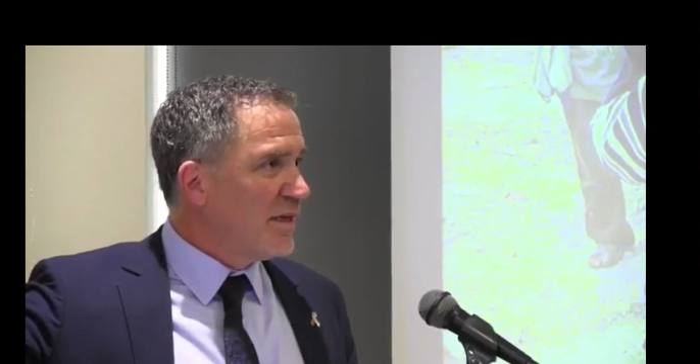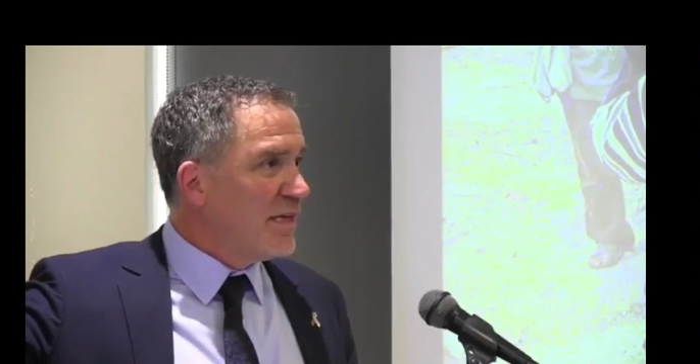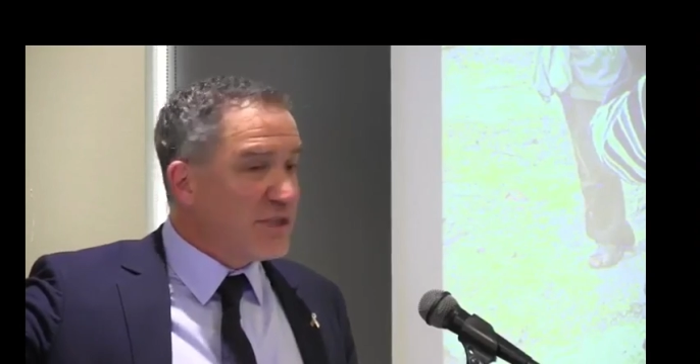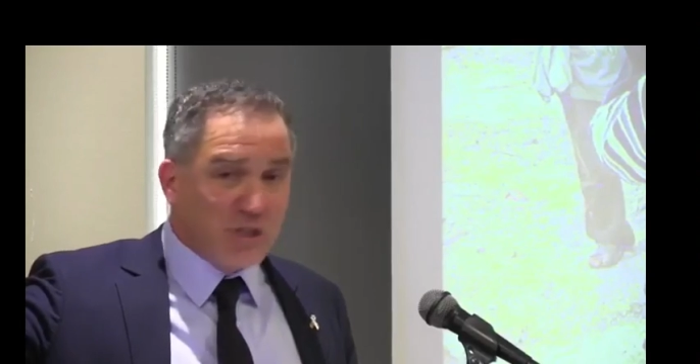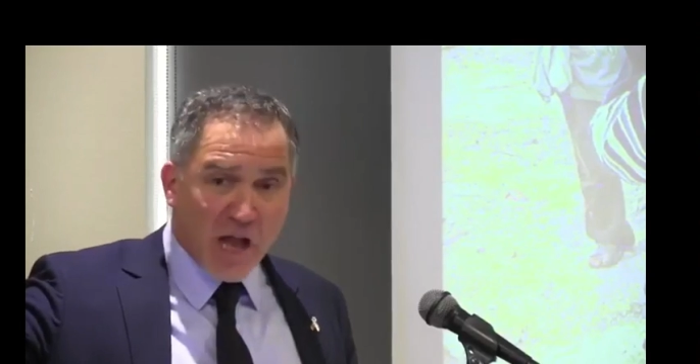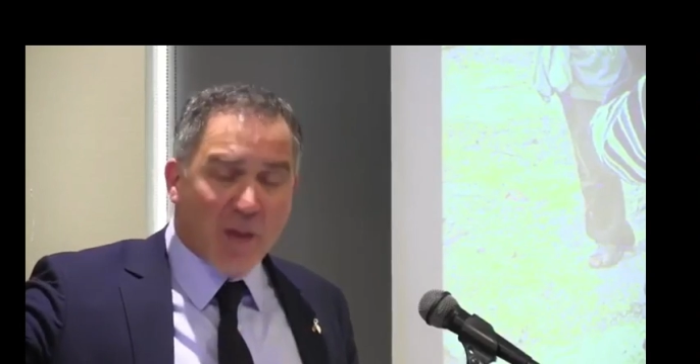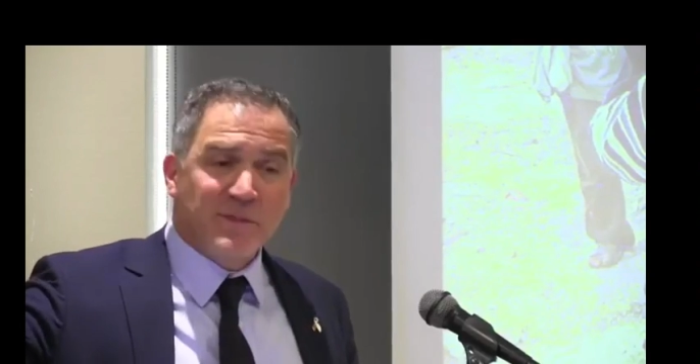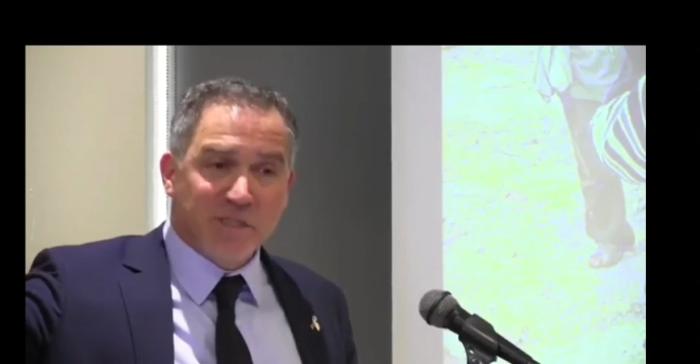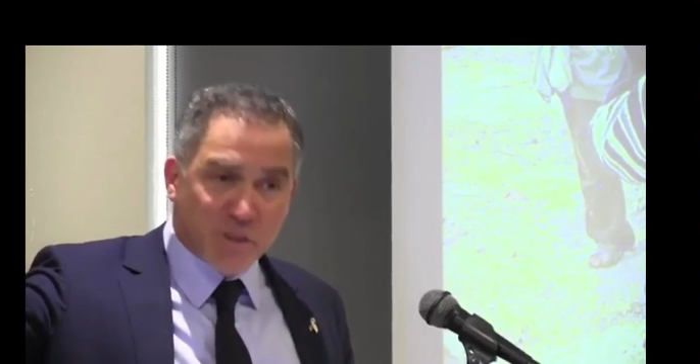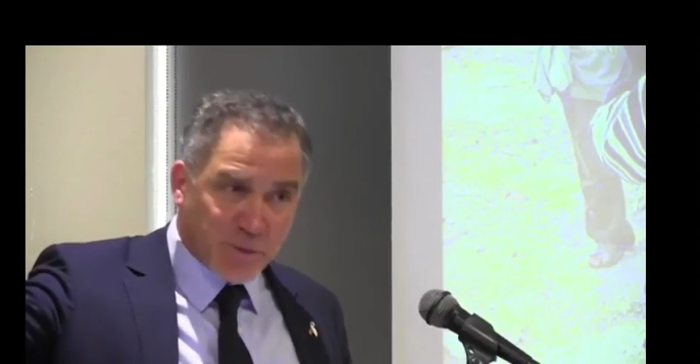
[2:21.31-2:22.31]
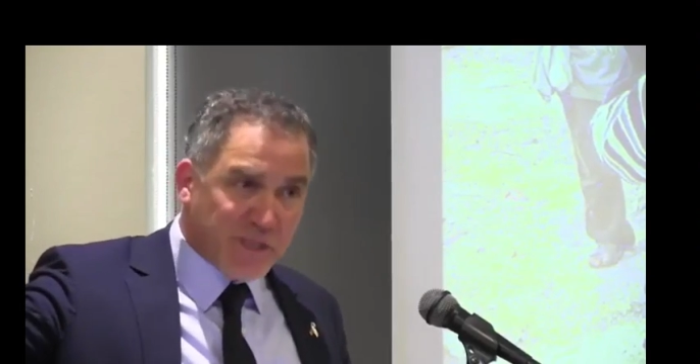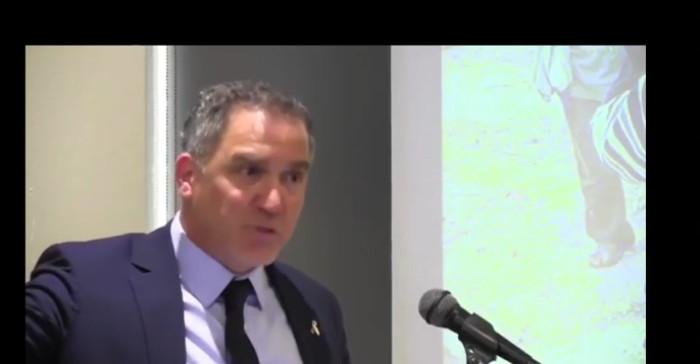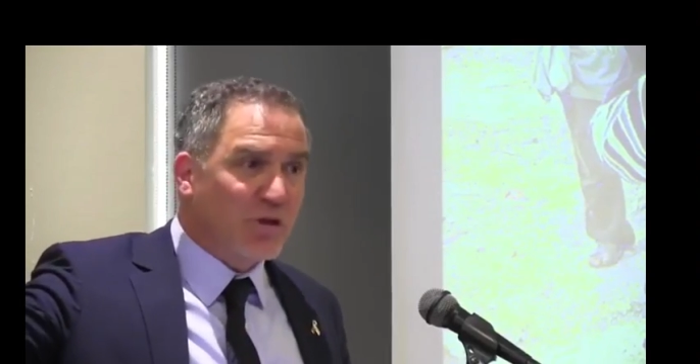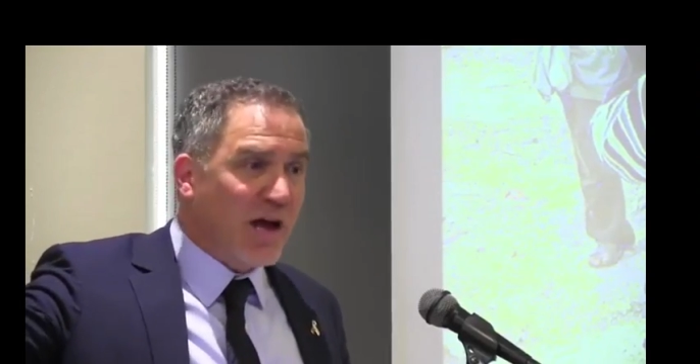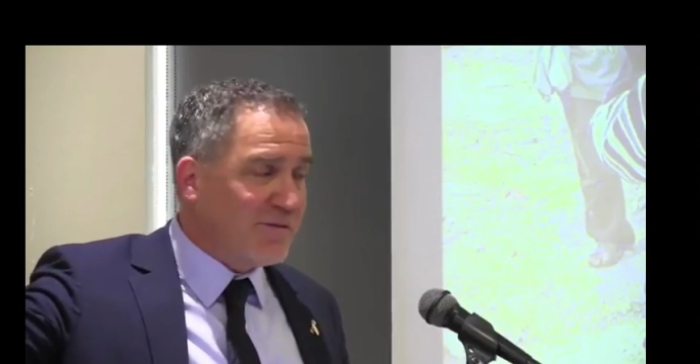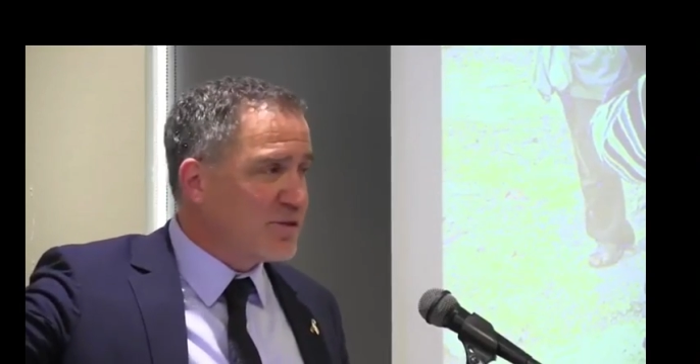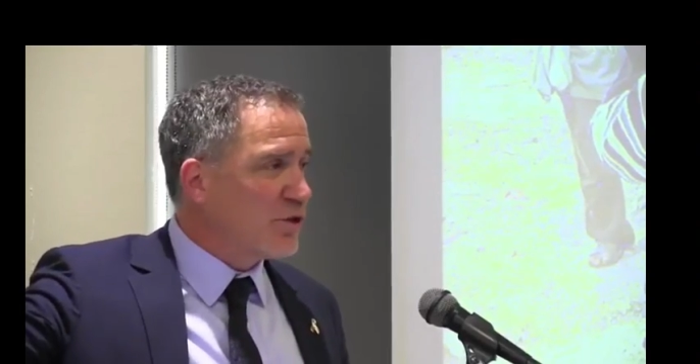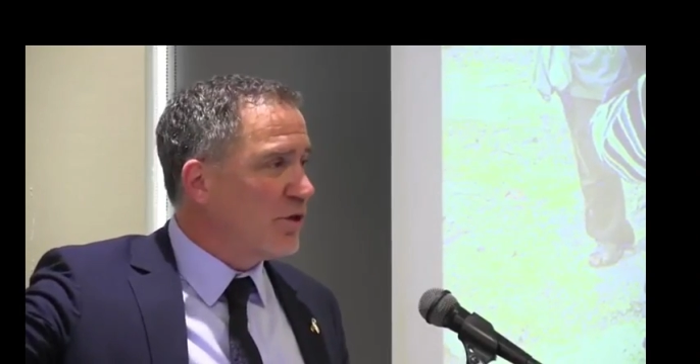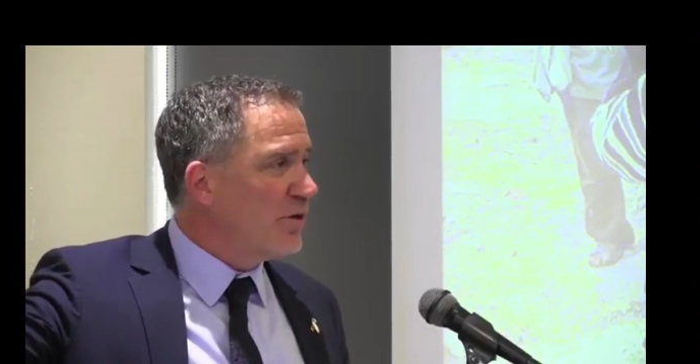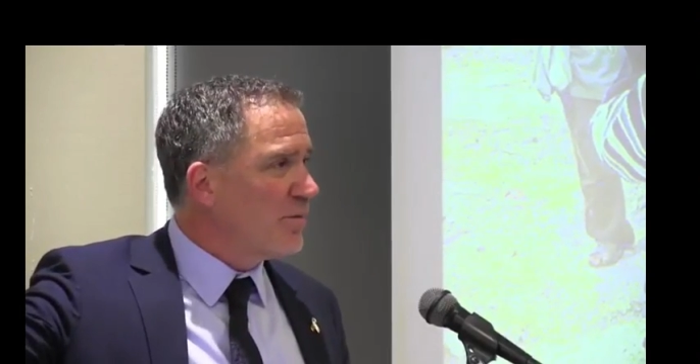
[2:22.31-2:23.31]
He stops and speaks to an
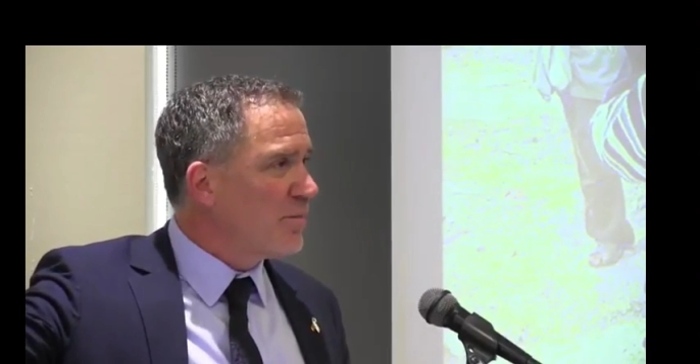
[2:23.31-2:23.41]
officer.